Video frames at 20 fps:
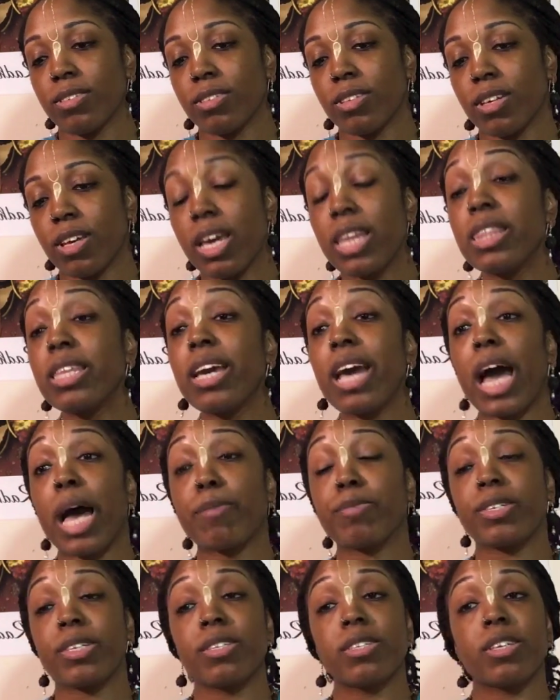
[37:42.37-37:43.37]
in the
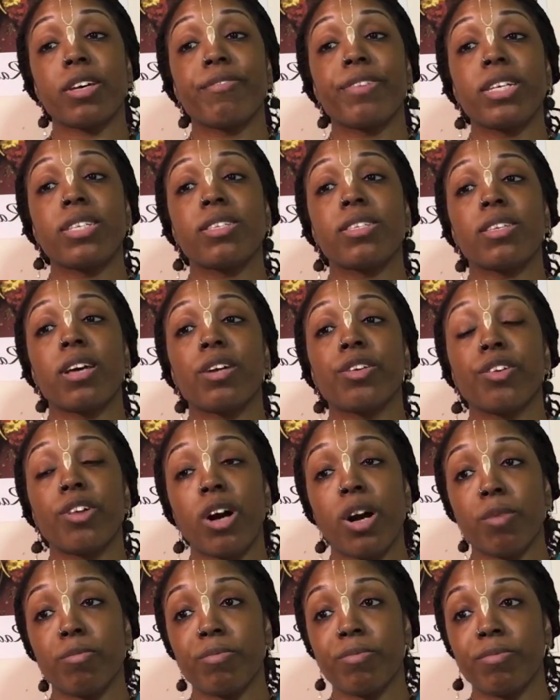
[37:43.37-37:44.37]
absence of his son
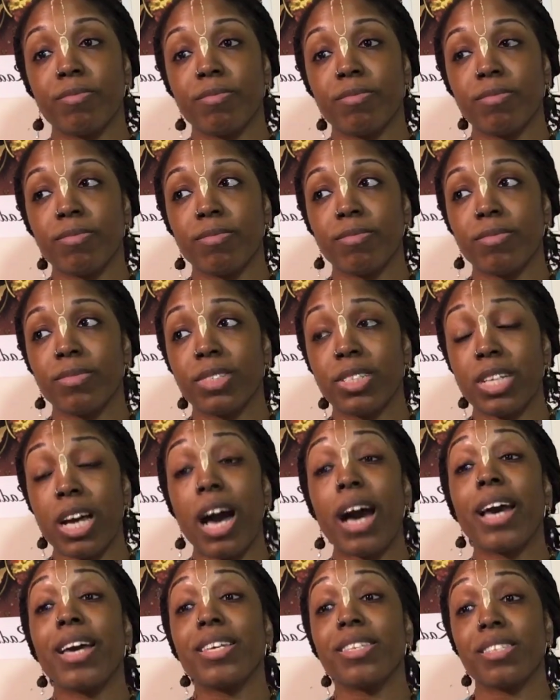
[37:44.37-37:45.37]
Ram,
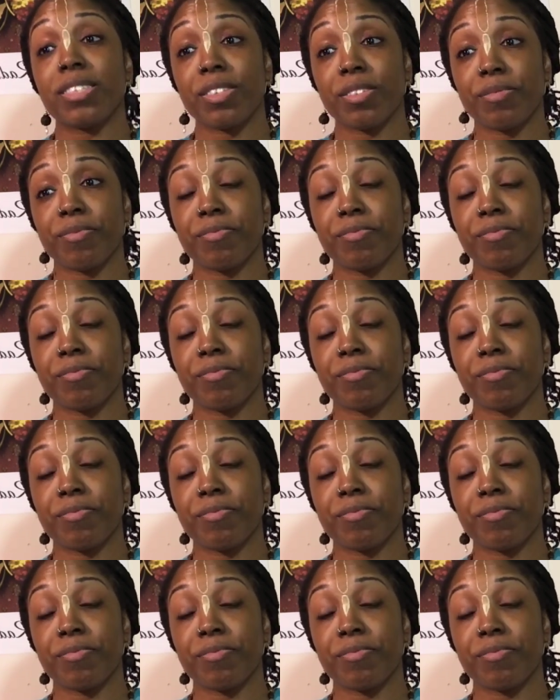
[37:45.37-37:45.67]
dies